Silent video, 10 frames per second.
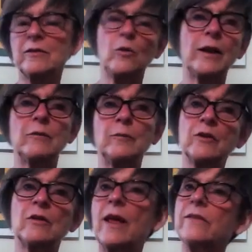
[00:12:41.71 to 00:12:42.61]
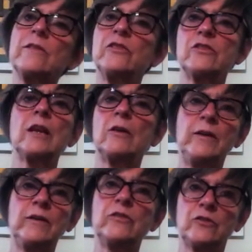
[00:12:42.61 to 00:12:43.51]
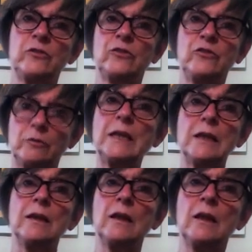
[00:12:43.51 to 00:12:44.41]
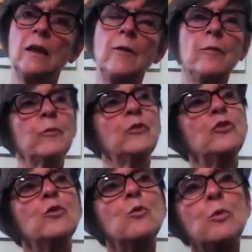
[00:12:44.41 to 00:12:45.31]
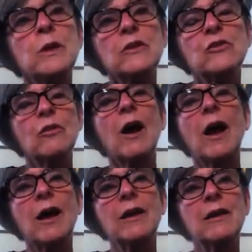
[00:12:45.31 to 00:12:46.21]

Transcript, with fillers: The white middle class is, shrink is shrinking. But do we try